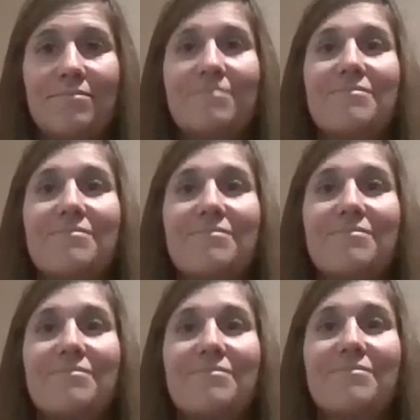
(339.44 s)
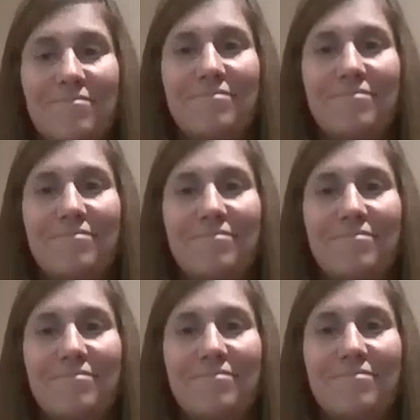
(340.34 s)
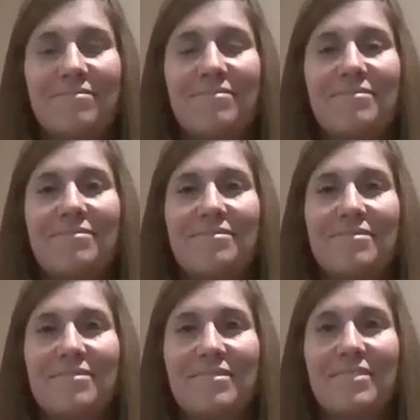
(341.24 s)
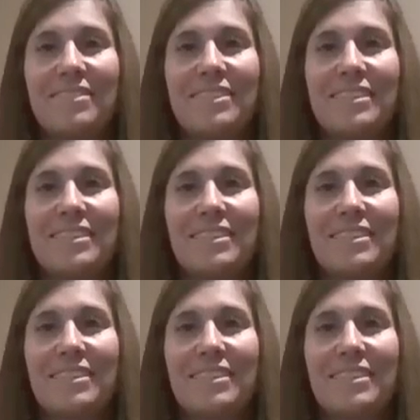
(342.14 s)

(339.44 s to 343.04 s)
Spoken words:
The person shown says nothing.